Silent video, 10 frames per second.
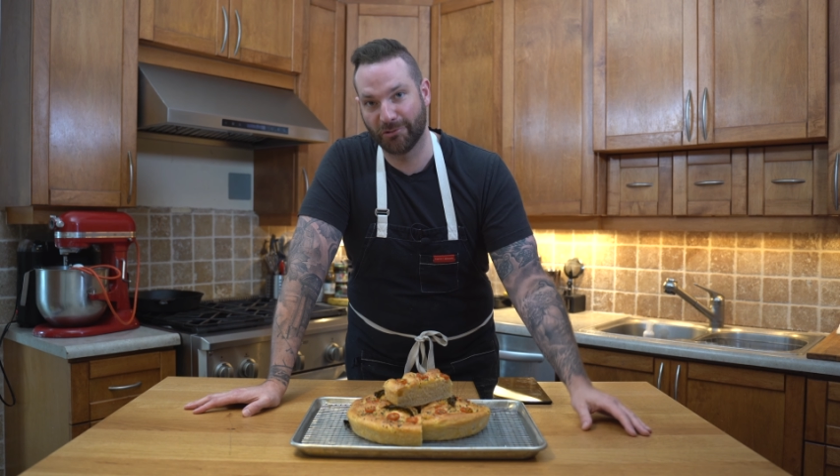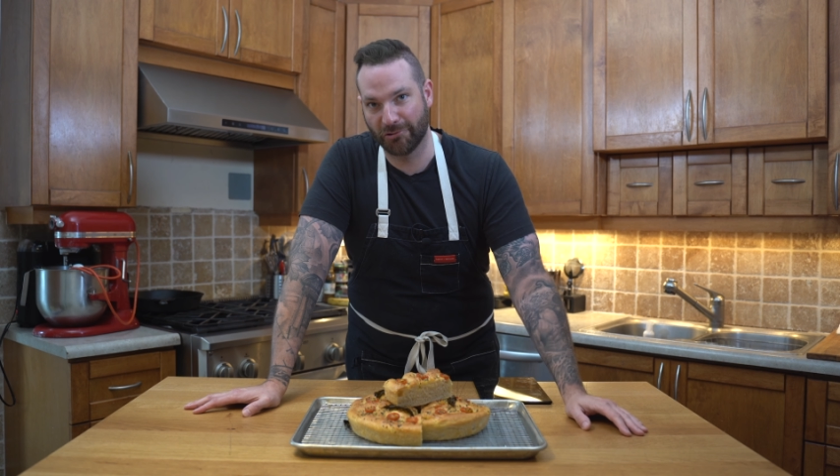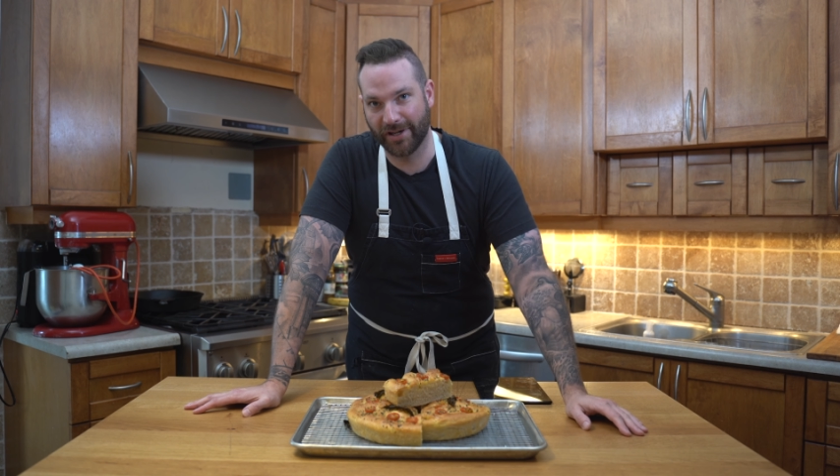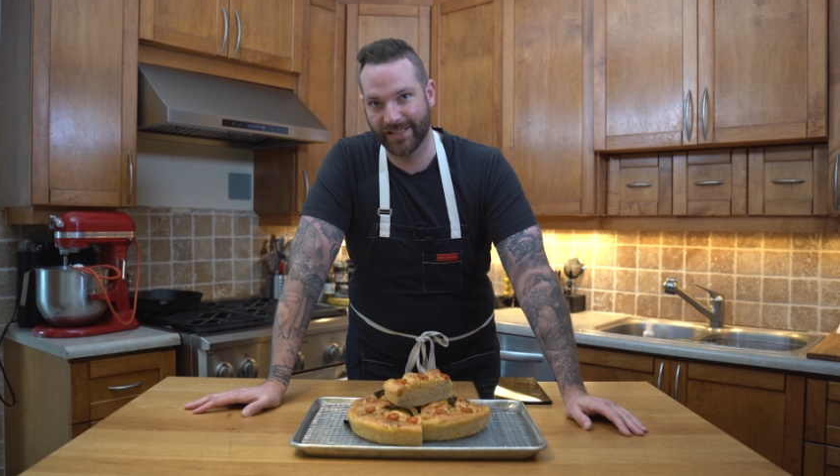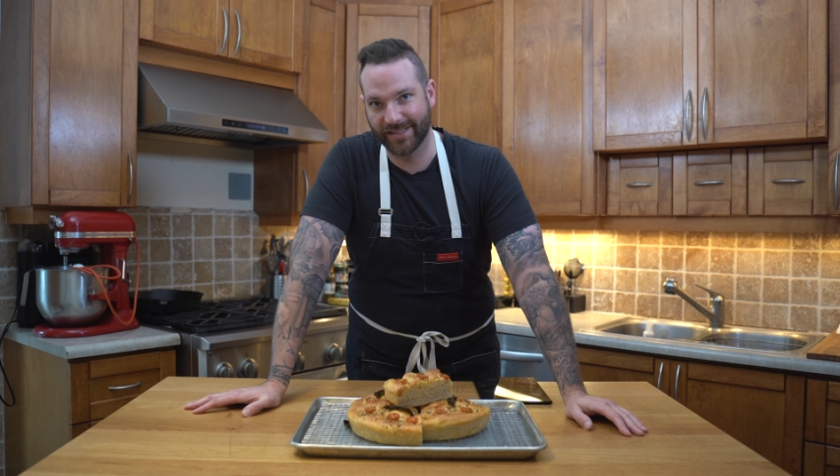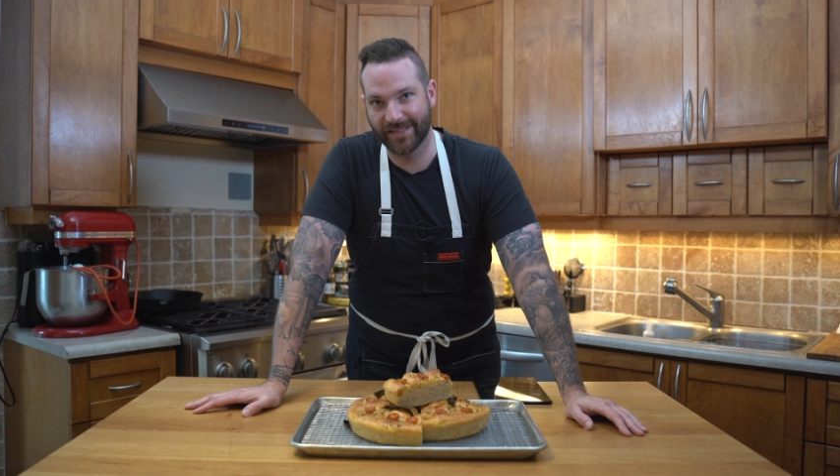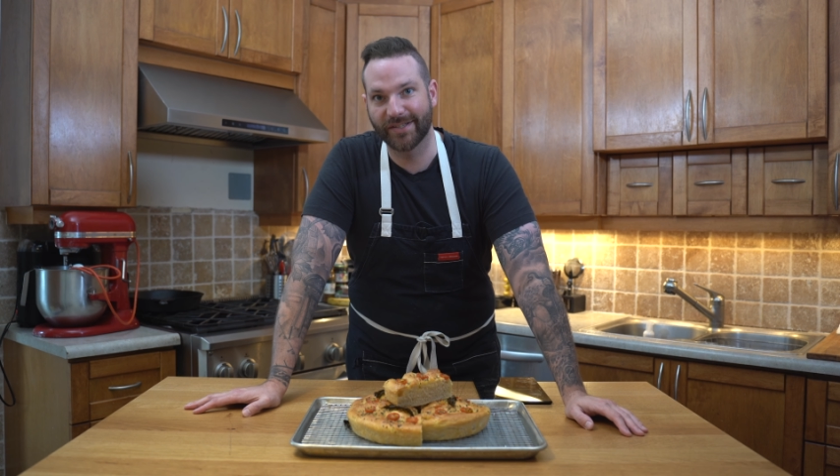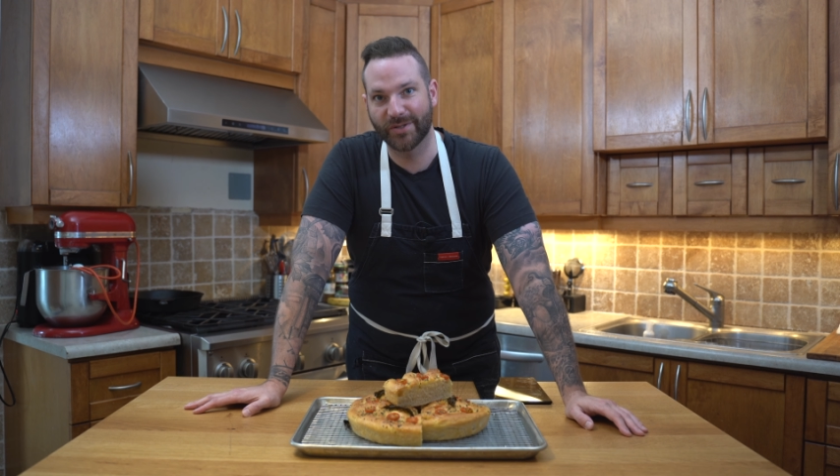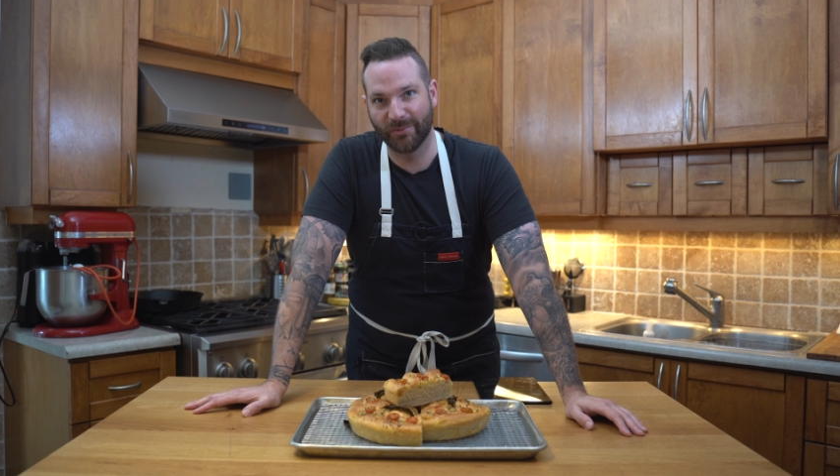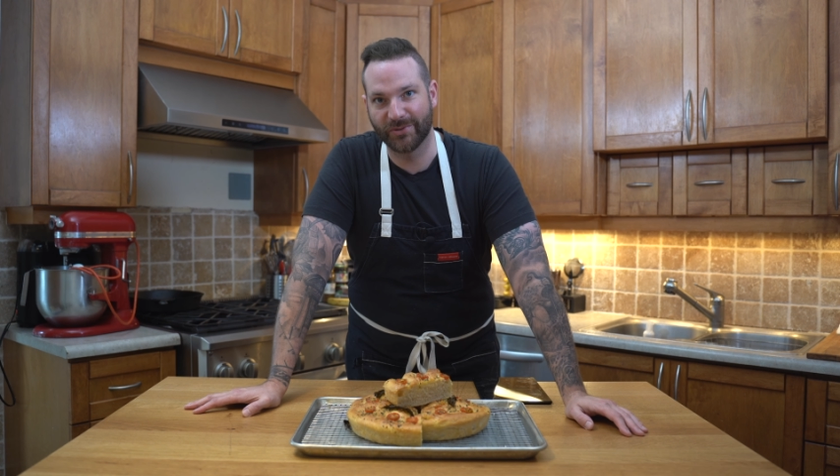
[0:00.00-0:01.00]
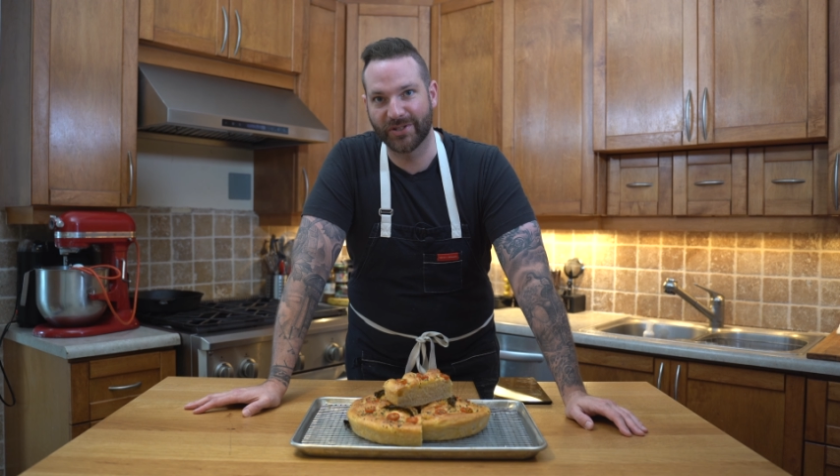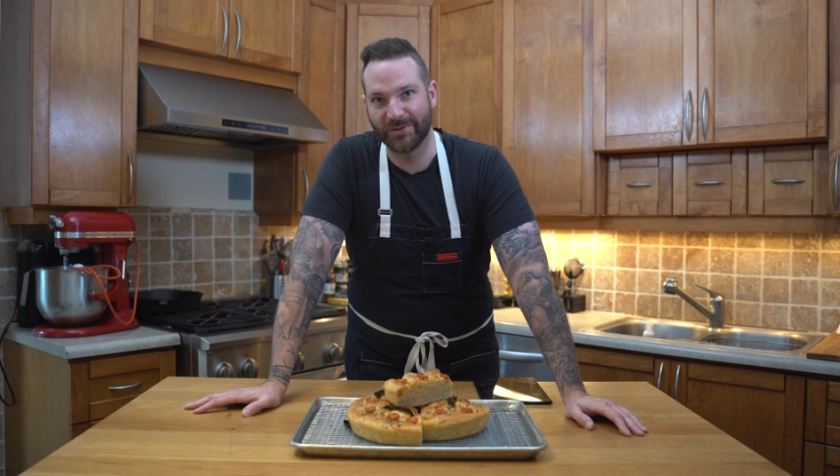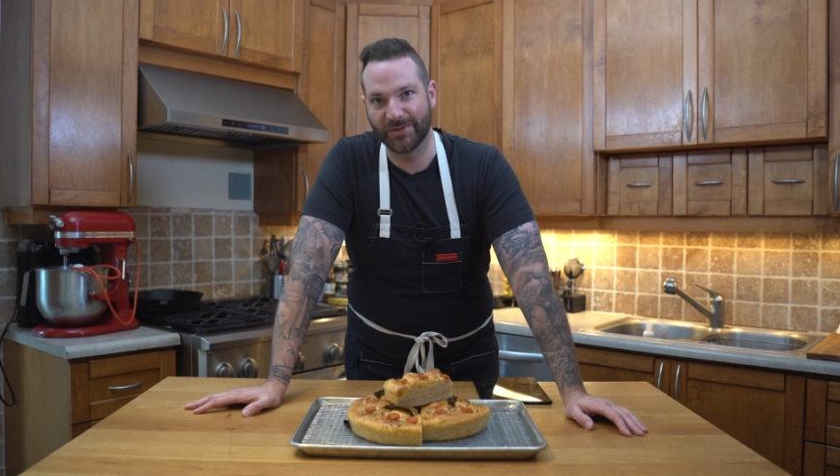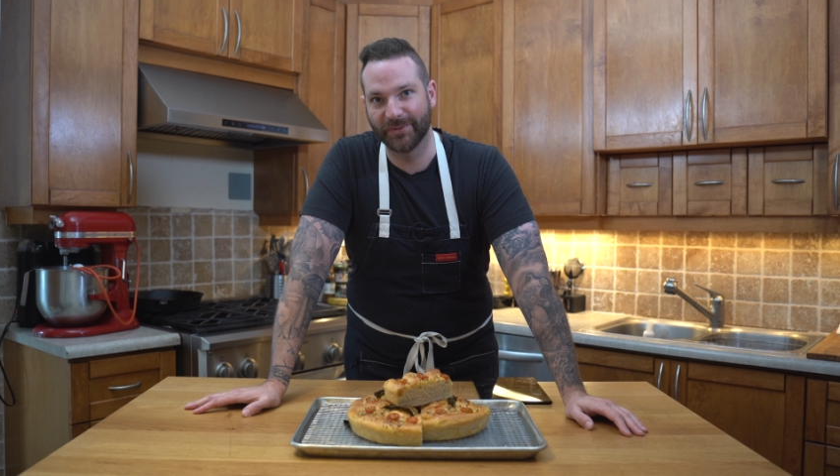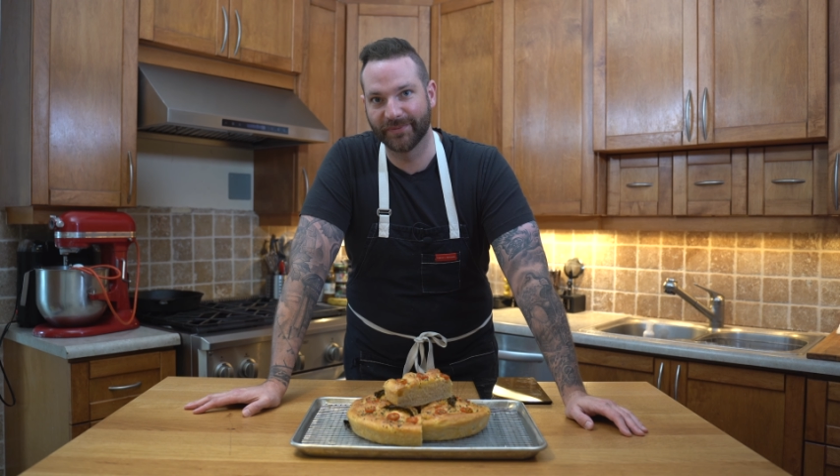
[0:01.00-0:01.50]
to try this, so I will see
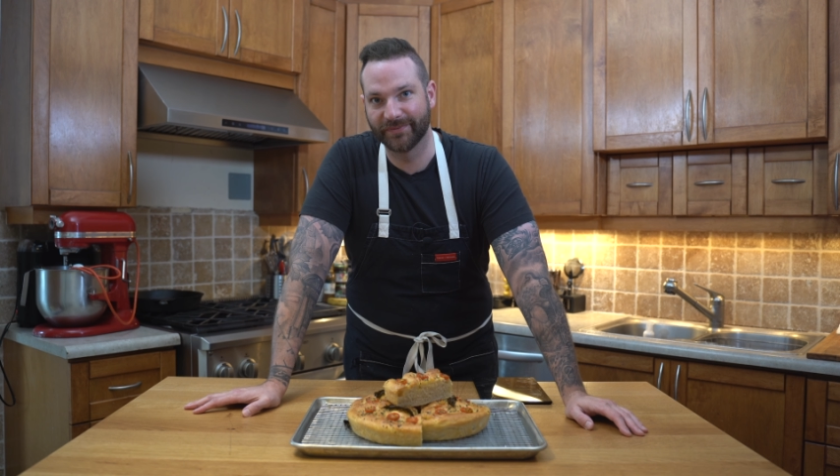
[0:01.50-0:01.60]
you soon.